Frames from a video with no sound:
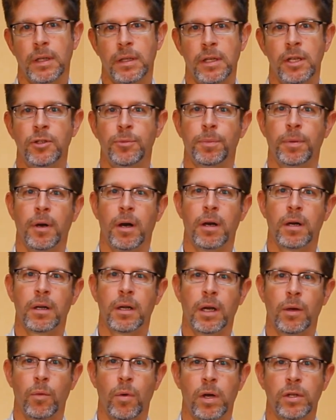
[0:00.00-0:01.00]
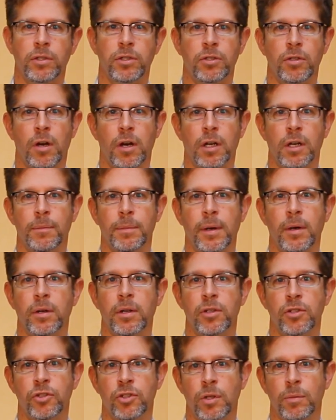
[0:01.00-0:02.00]
In this blog, I want to talk
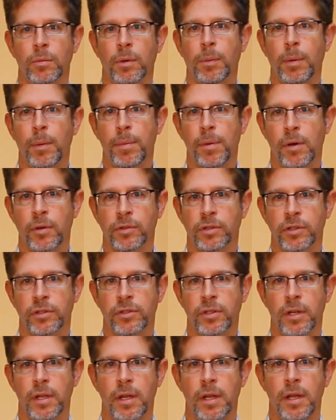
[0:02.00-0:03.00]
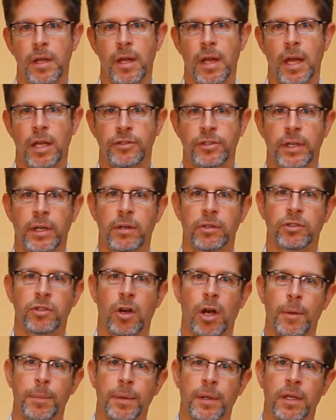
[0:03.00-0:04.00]
about consumer proposals, as they are a
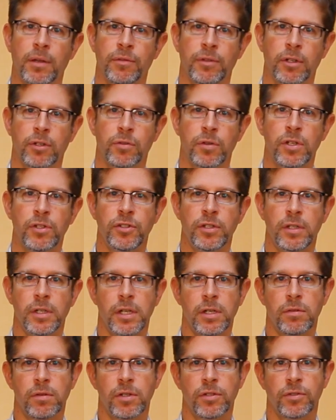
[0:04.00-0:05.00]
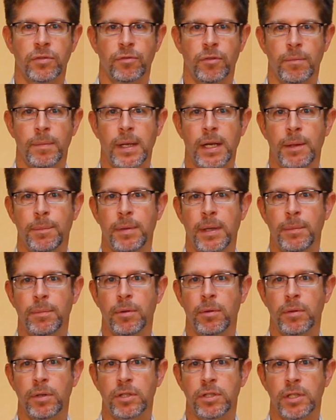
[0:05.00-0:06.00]
topic of increasing interest for many
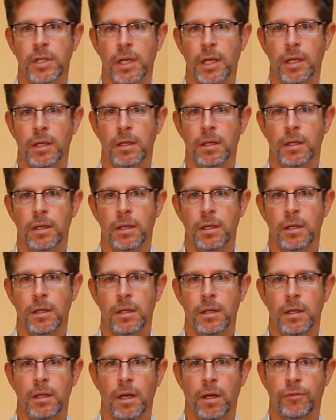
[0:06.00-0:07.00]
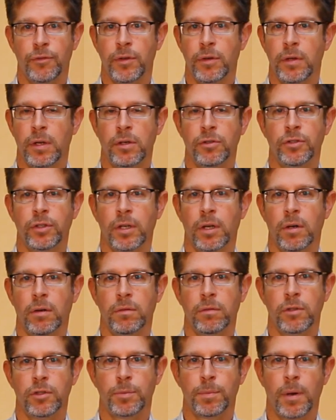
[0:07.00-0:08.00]
people we see. A few years
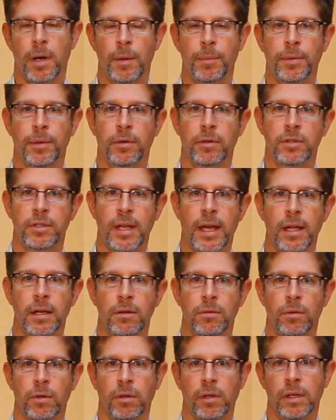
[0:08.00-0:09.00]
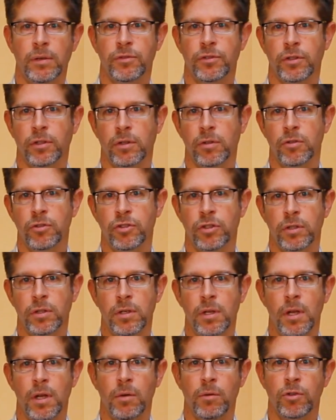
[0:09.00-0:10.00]
ago, this popular debt relief
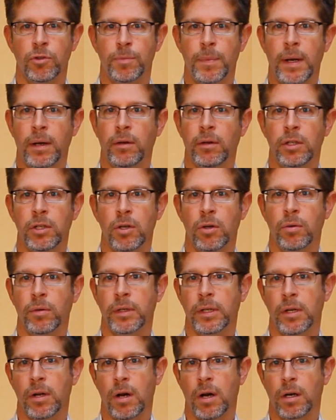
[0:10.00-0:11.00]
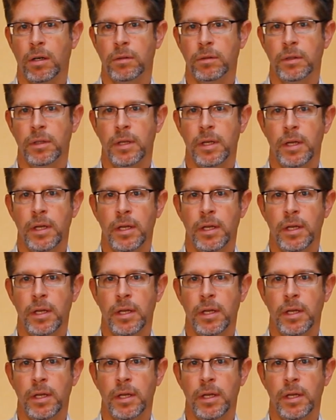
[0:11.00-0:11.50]
solution was barely known at all.